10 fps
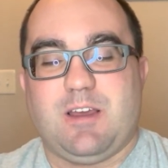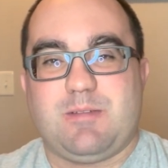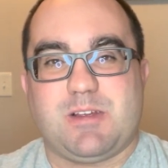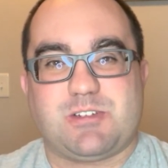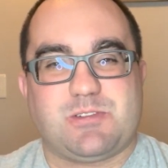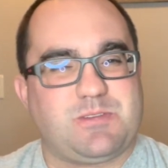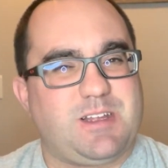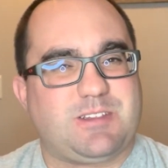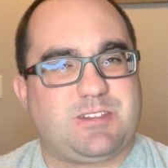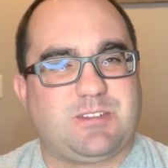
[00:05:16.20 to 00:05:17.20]
I'm not sure
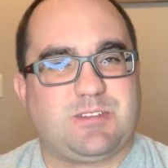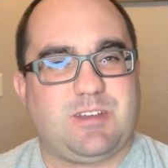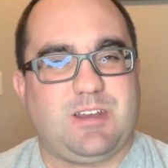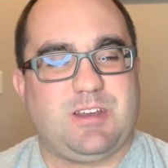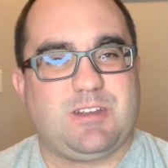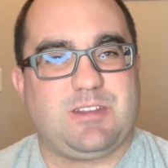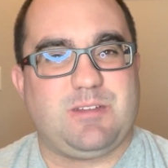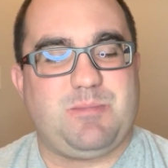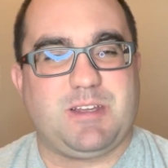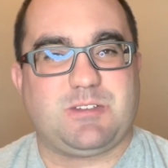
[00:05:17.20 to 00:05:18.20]
that's
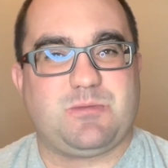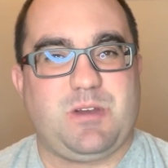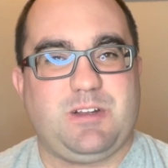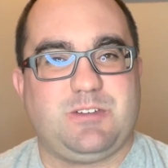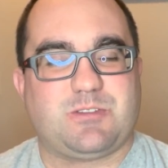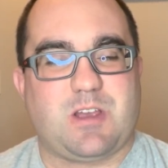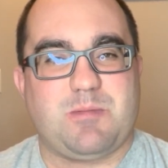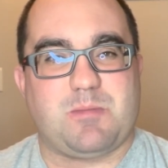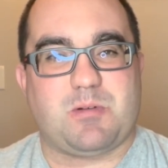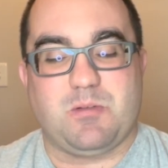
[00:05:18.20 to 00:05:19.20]
the best way to describe
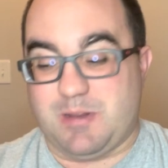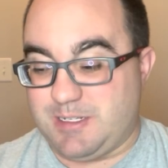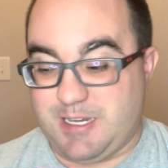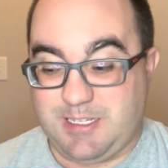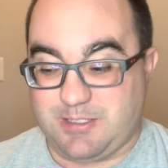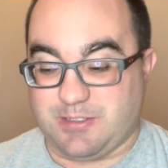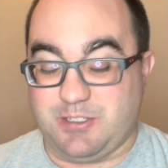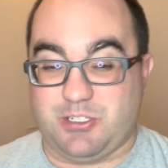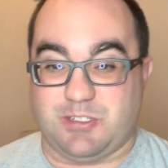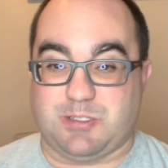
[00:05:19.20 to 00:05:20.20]
a bourbon. It tastes
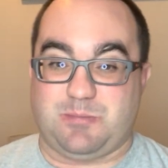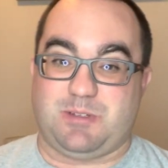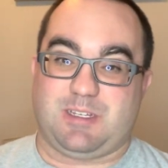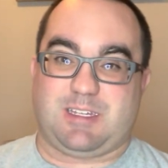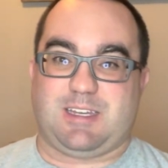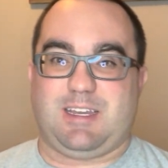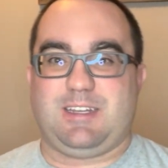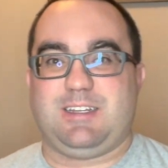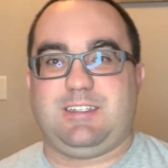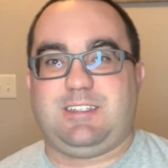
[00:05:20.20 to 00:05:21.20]
delicious, but it kind
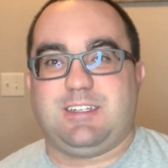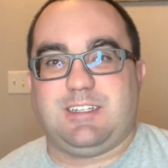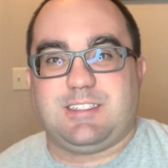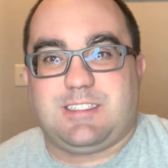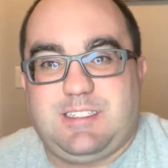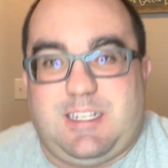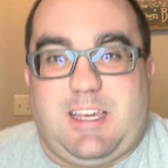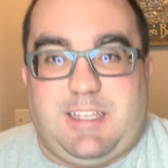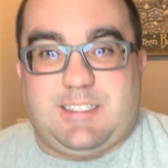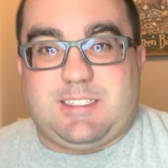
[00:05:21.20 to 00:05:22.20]
of does
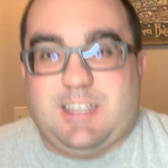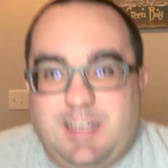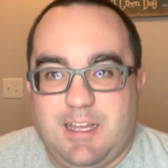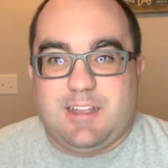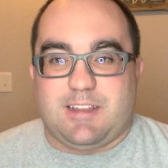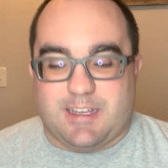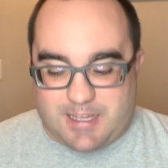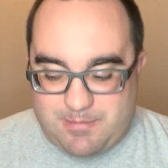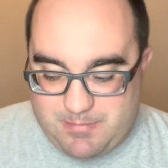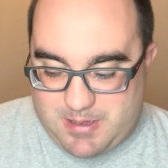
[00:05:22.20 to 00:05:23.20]
taste like
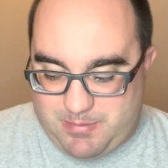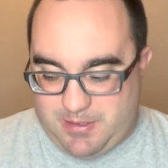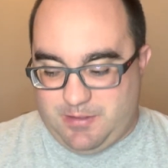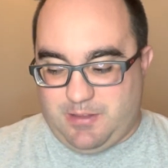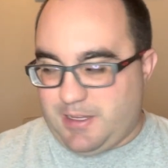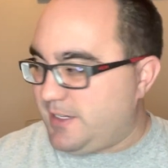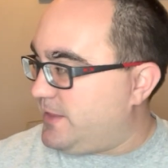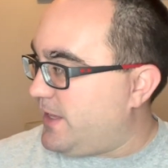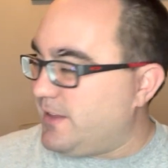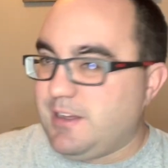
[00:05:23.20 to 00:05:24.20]
I maybe licked
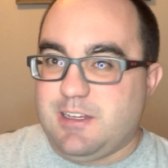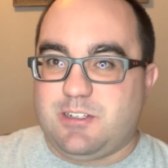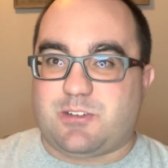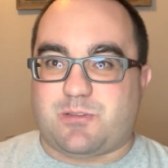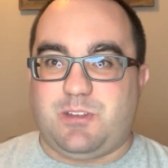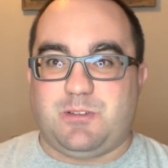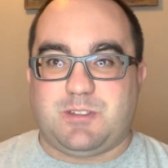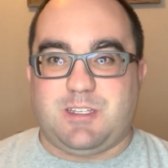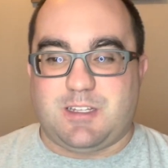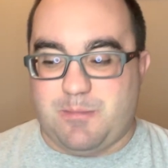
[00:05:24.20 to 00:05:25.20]
that tree you
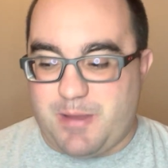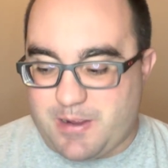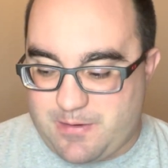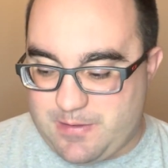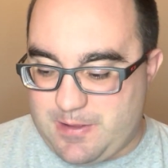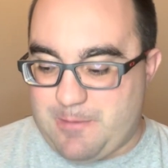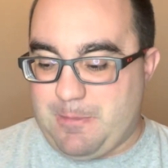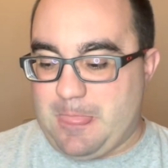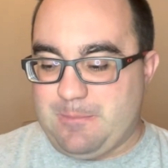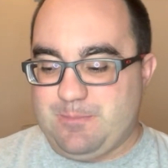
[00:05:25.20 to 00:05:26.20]
see in the background there.
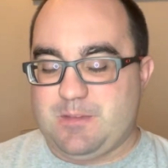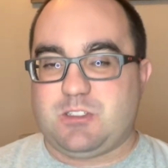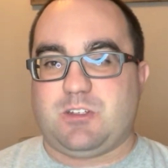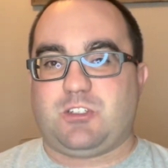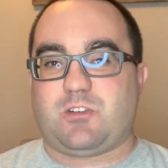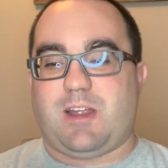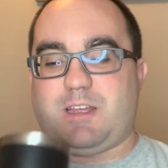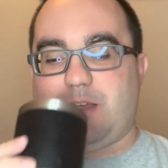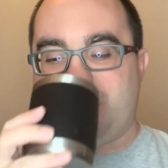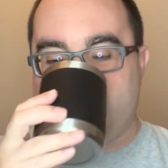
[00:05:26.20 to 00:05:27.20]
So let's try it
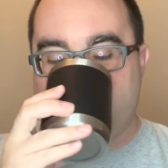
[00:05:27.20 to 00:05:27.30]
again.